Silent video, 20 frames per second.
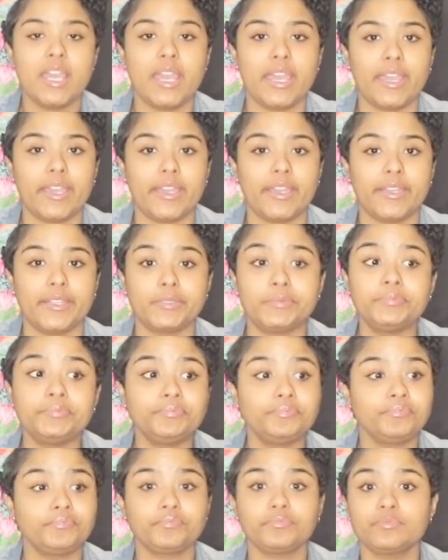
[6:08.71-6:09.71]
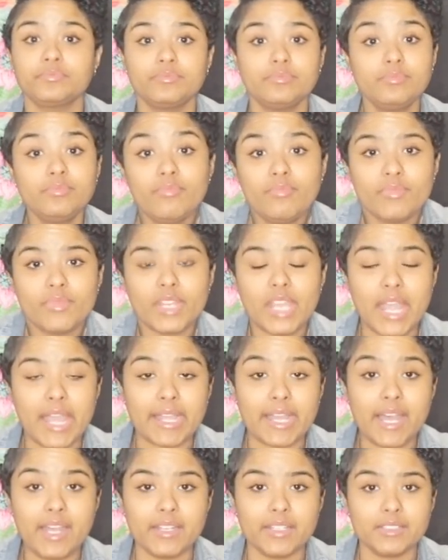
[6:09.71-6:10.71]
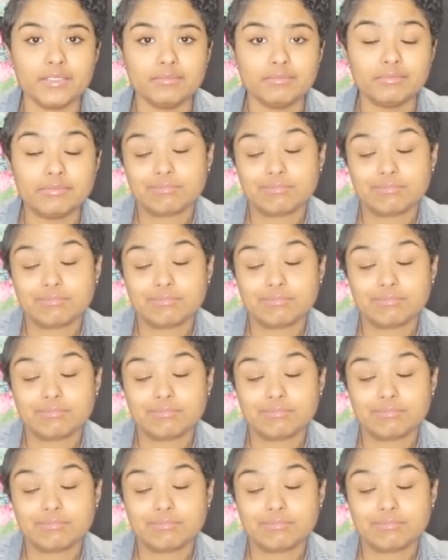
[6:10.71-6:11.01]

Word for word: And I got it.